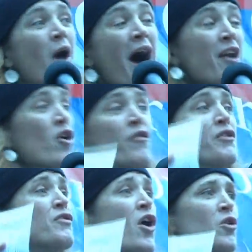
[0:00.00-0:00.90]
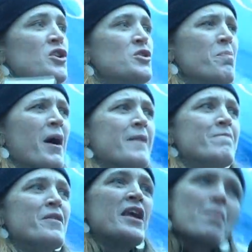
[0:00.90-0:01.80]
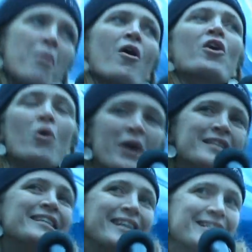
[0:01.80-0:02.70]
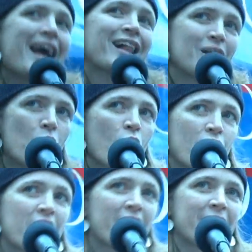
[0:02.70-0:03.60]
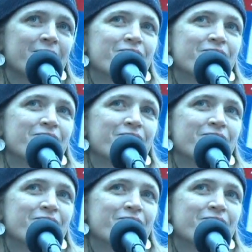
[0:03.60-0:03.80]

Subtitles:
I don't know if you've noticed, but the embargo isn't exactly working.